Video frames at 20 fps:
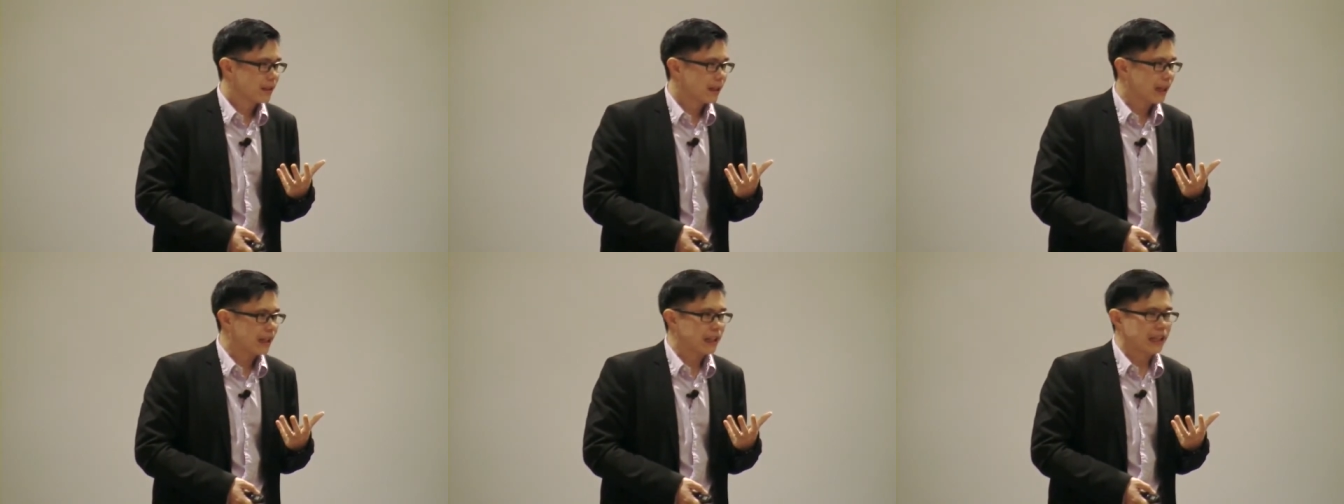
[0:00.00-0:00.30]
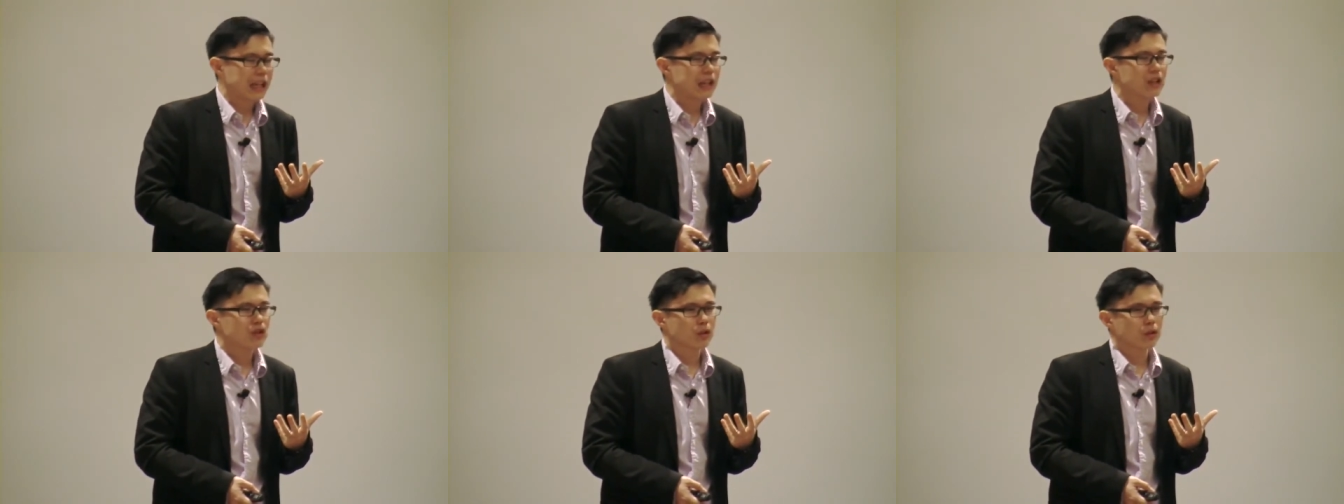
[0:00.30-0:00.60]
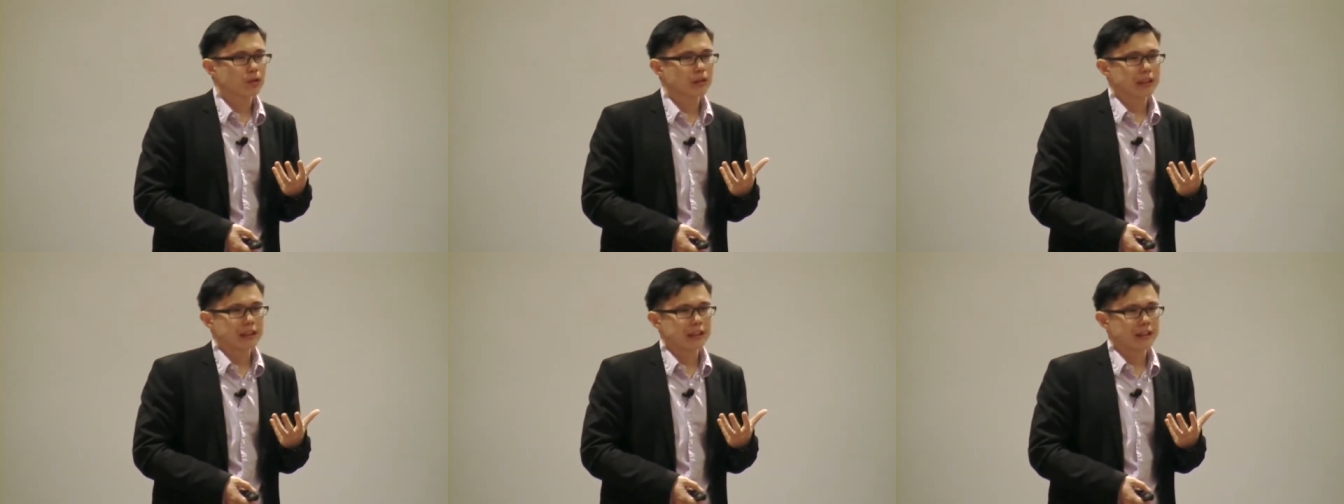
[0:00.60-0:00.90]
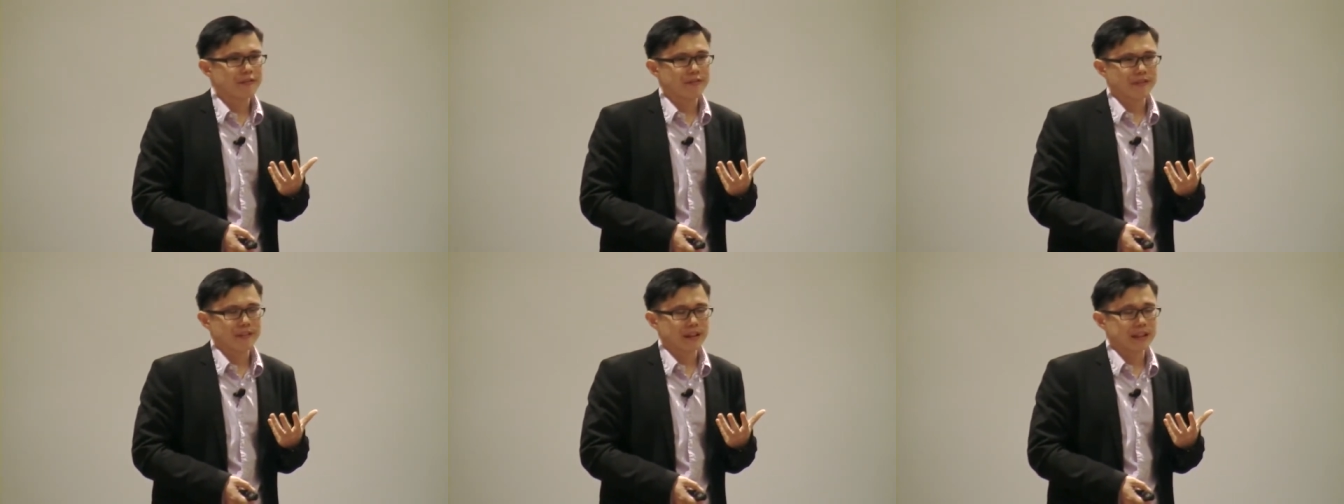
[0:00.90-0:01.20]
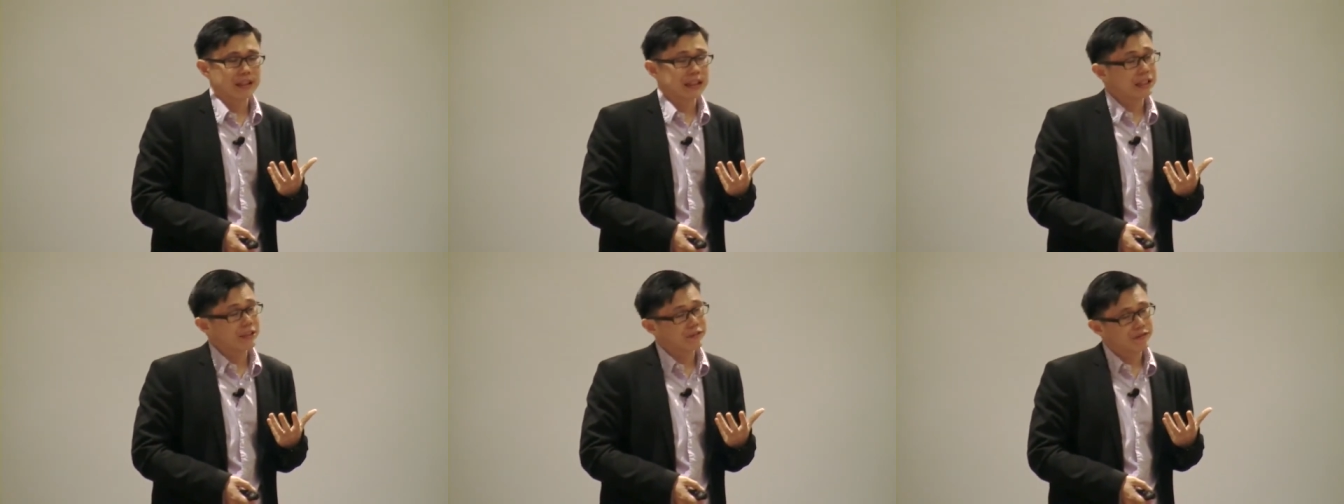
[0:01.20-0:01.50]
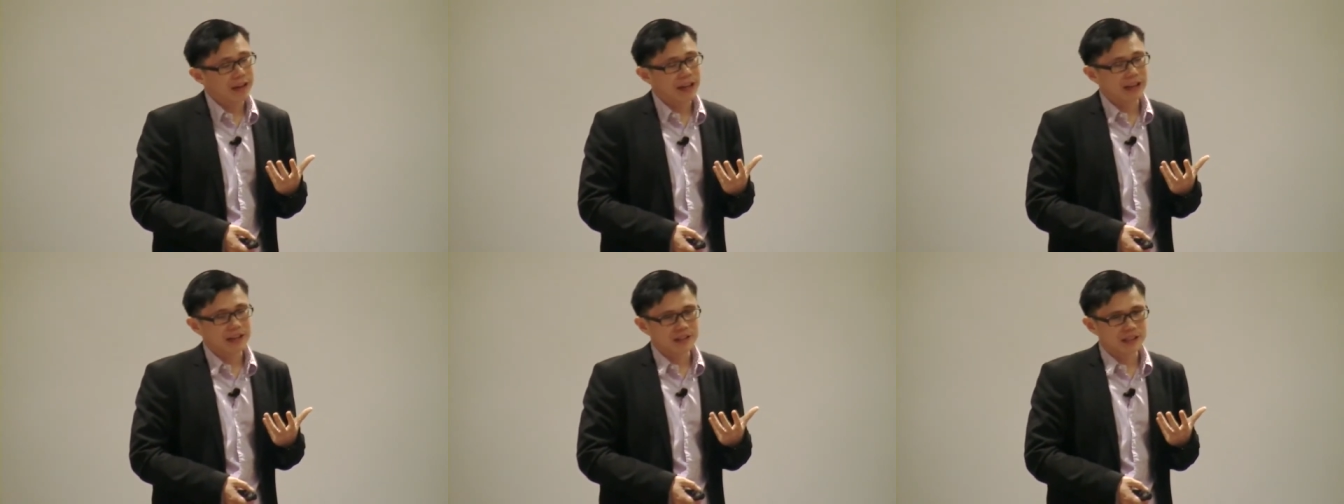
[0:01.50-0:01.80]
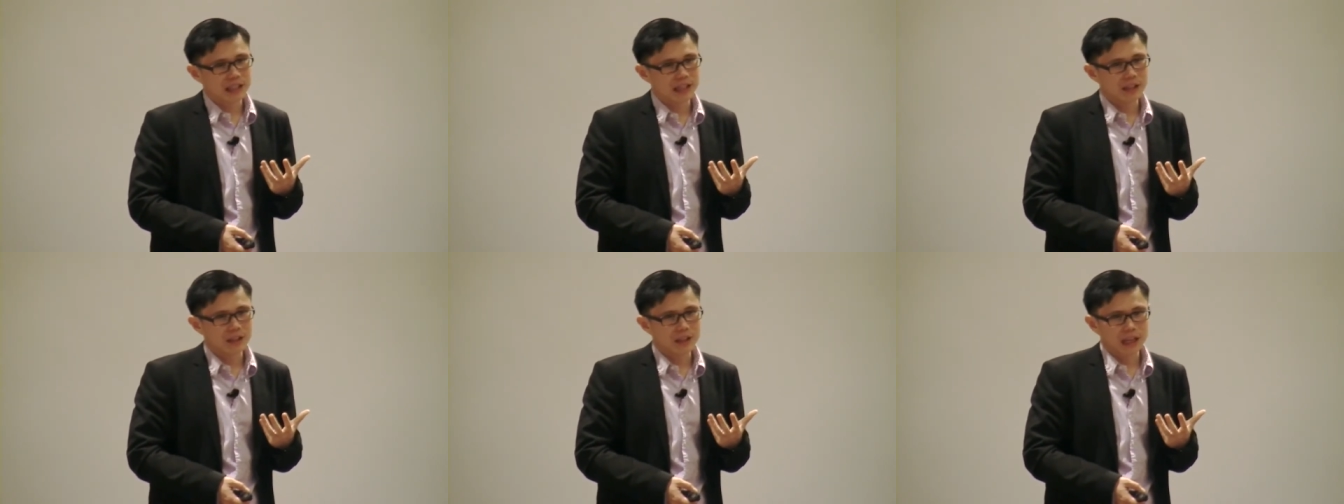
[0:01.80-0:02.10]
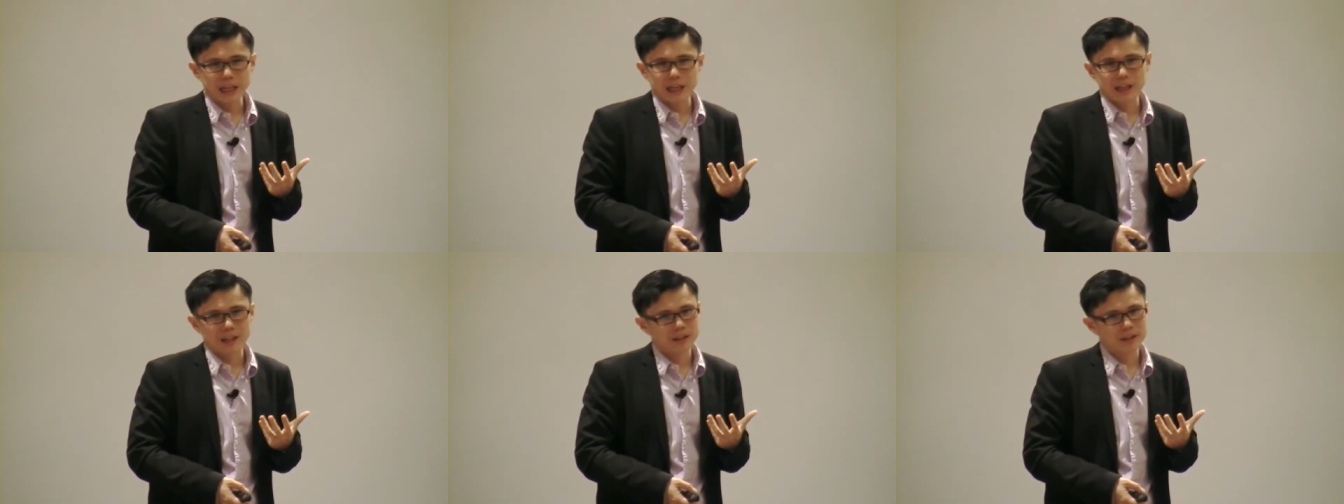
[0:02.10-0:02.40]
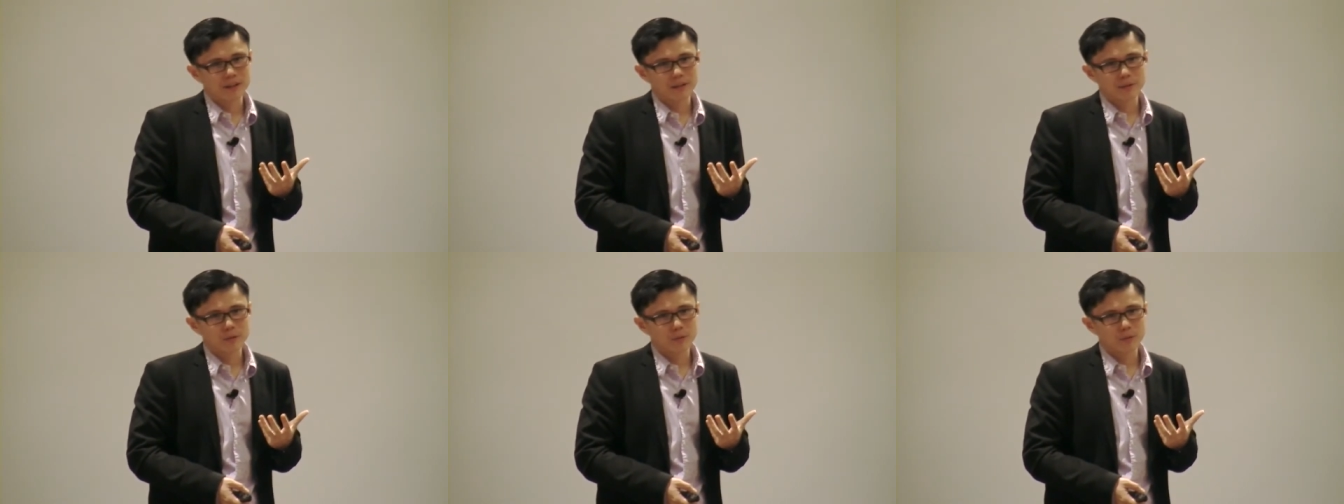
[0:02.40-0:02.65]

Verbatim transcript: And the angel, in effect, in effect, is saying, Hey,